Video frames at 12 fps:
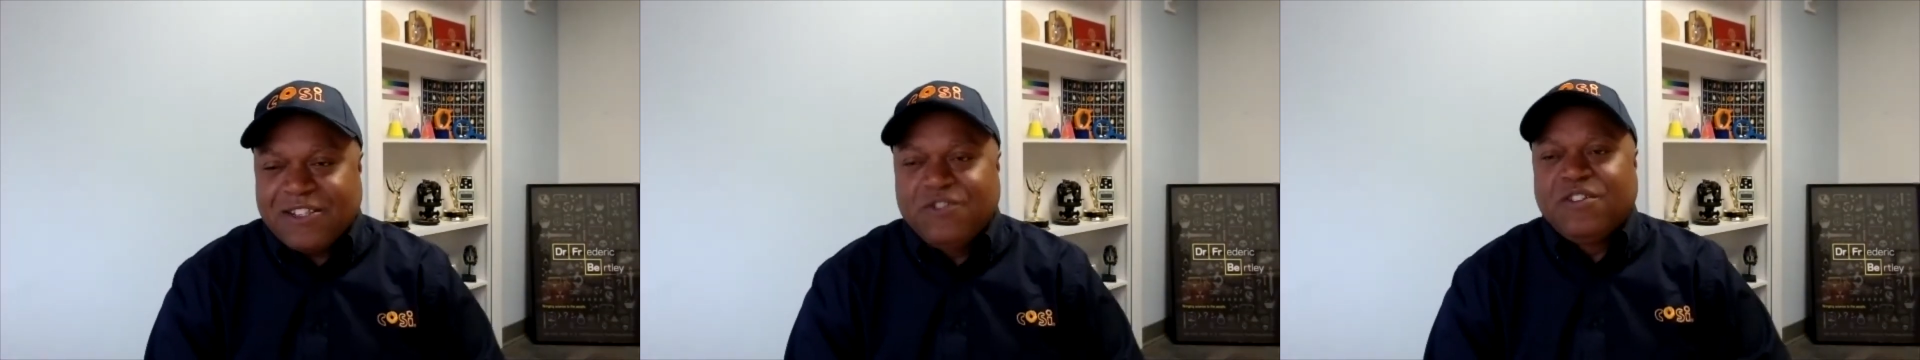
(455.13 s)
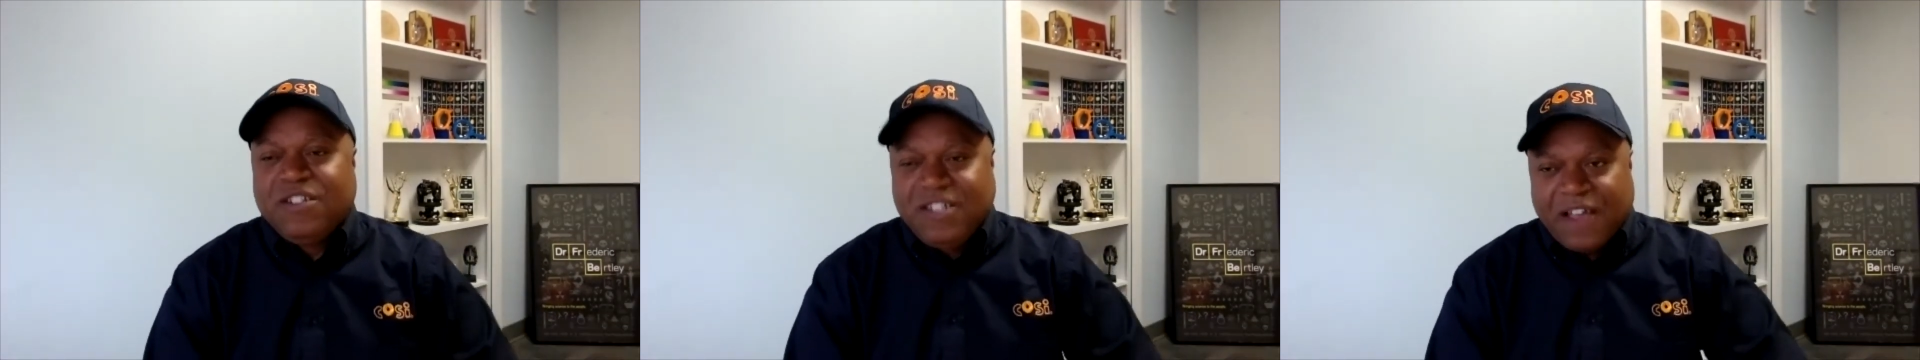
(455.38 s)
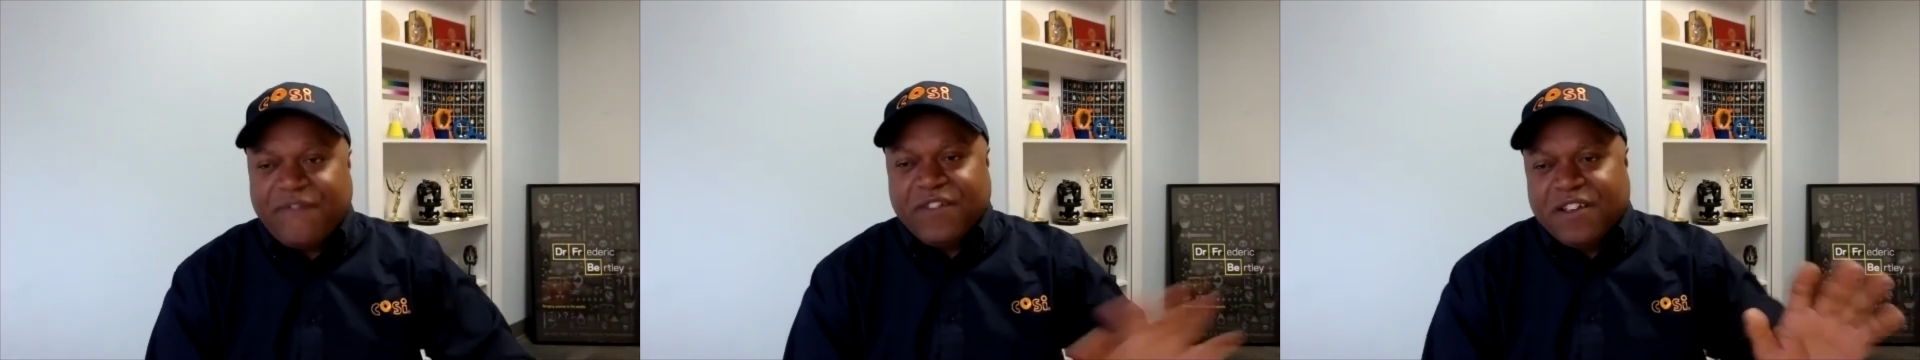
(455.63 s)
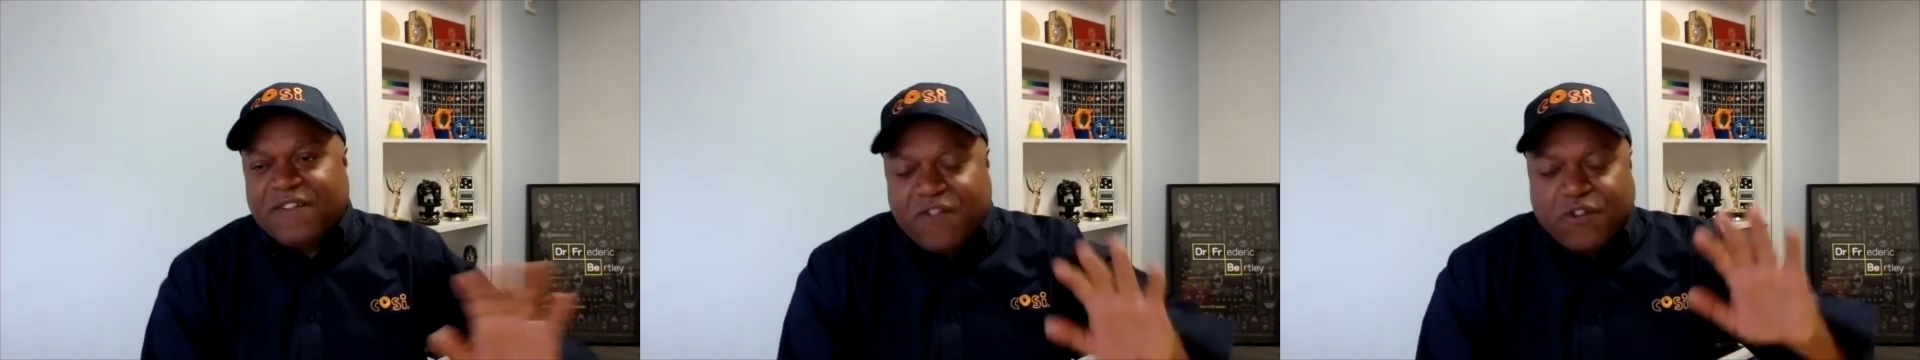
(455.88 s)
you
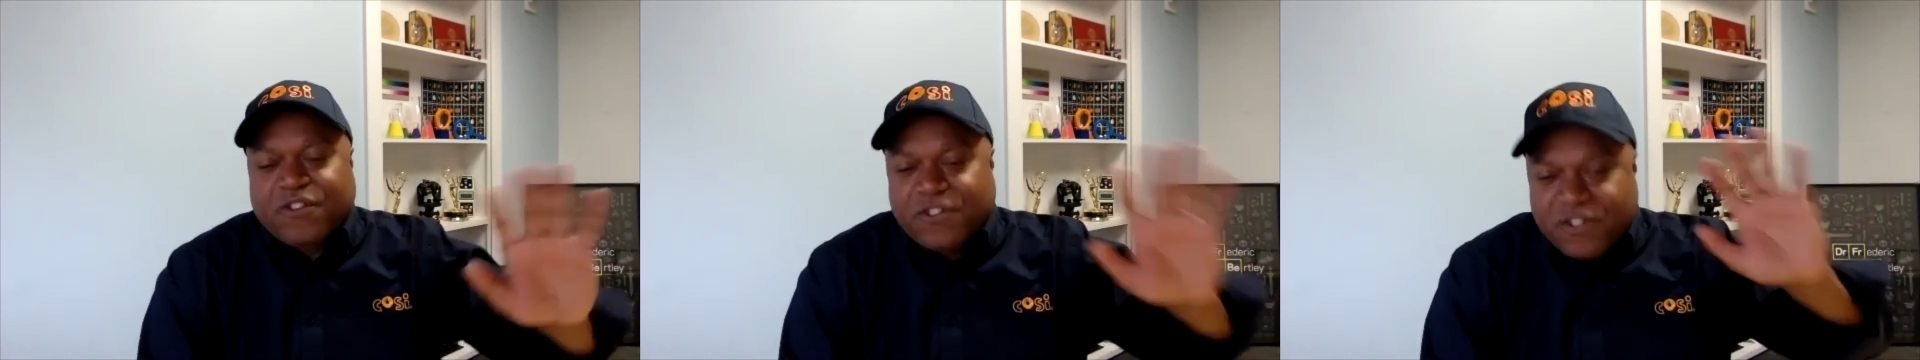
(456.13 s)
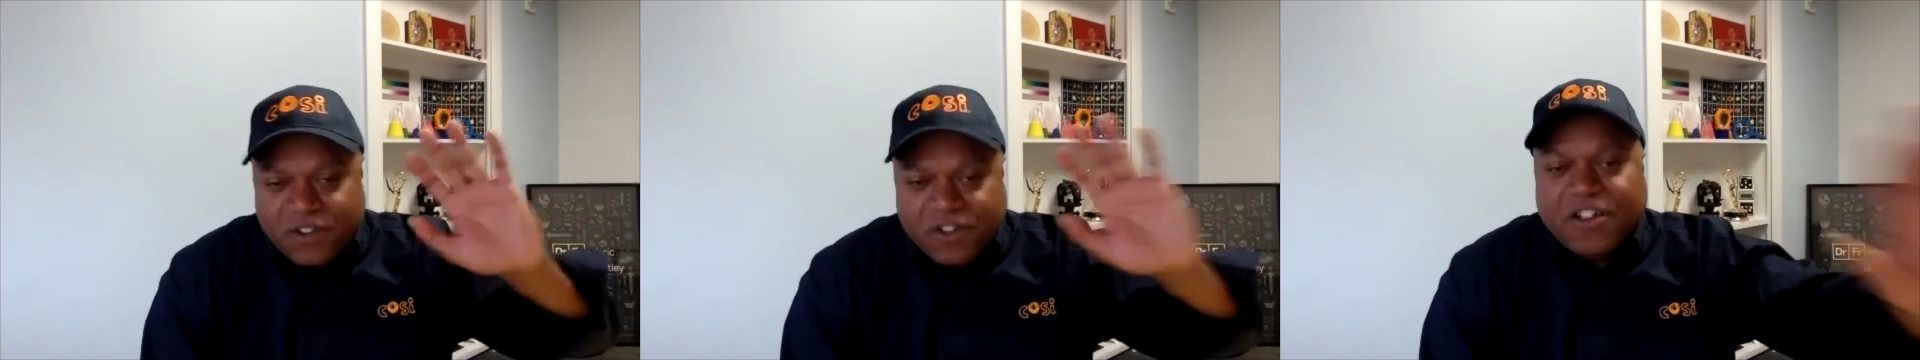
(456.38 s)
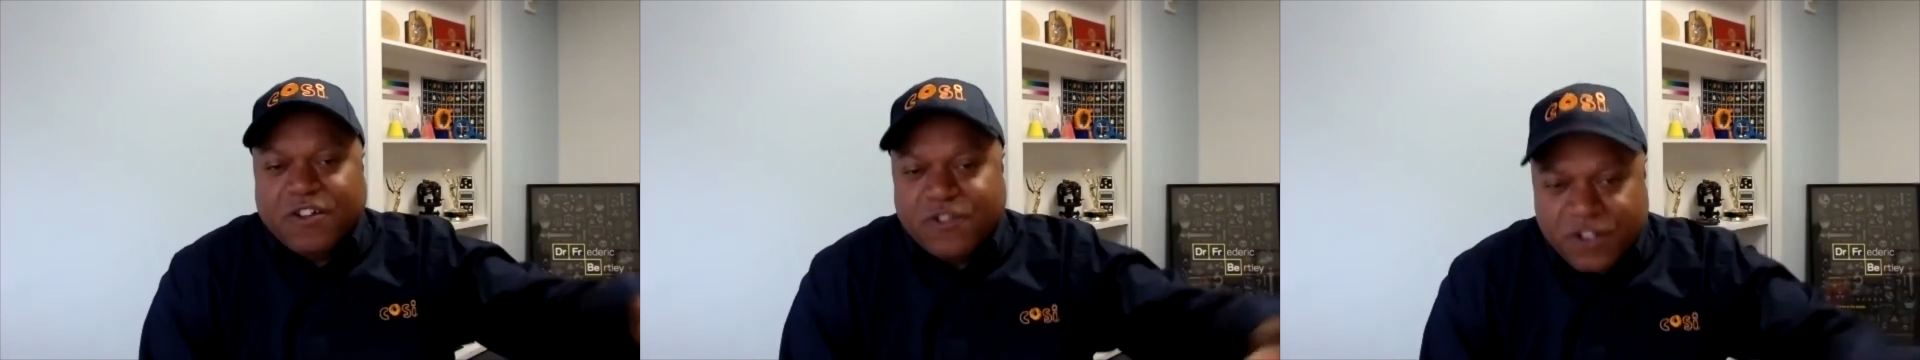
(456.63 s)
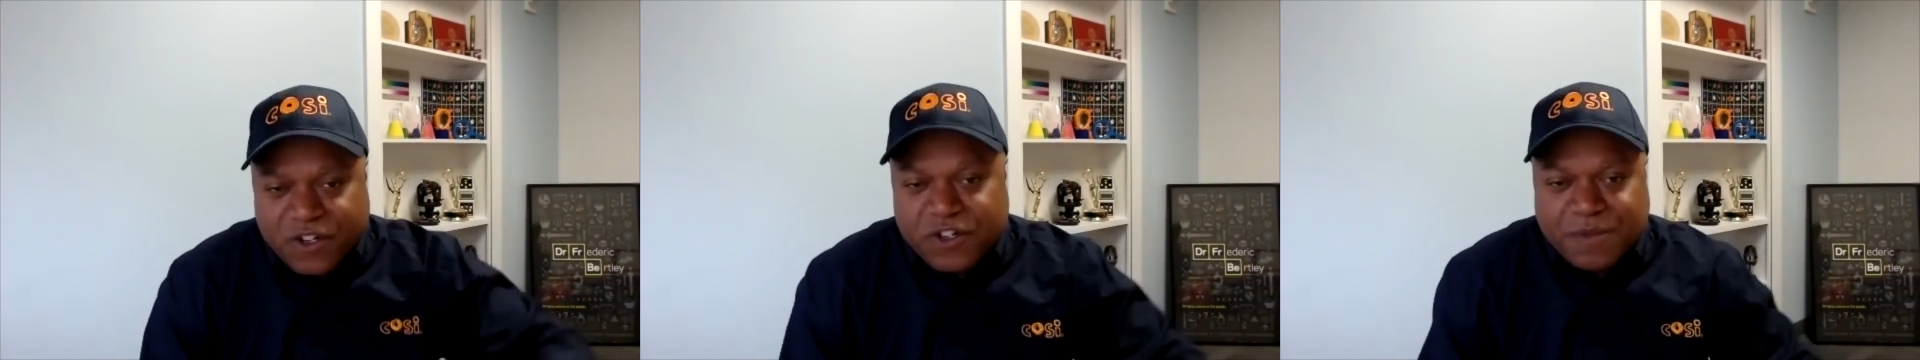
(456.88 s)
definitely, of course, are still a cultural
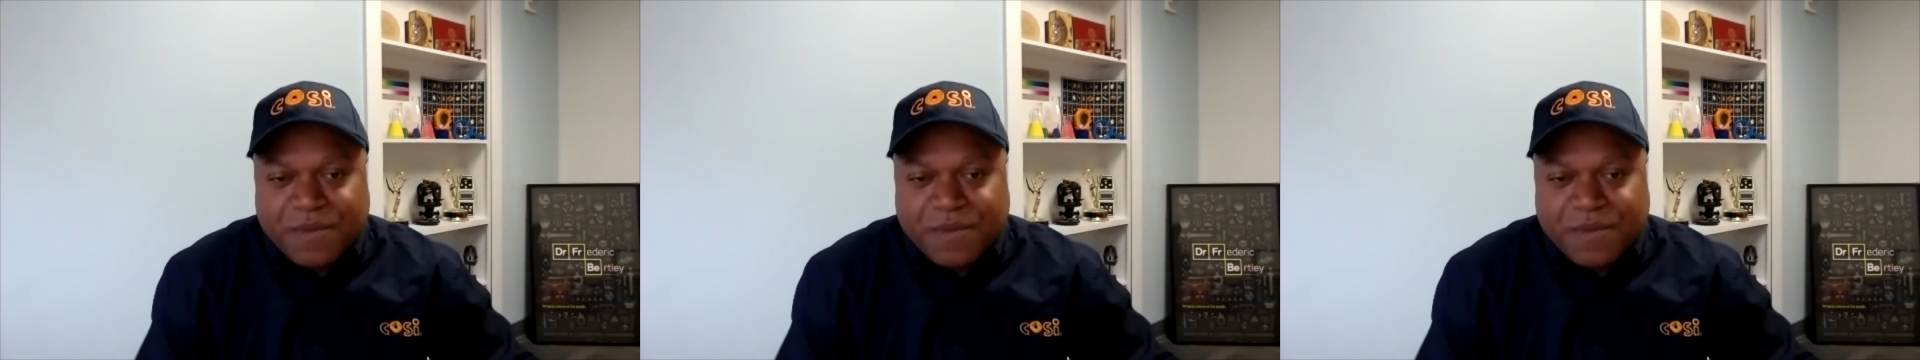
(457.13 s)
institution,